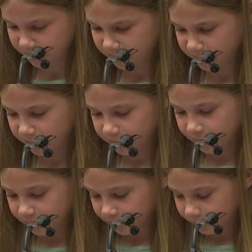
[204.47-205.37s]

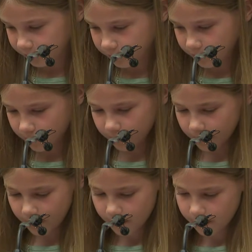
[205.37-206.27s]

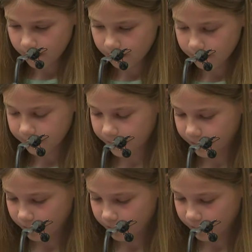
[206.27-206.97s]
Nobody speaks.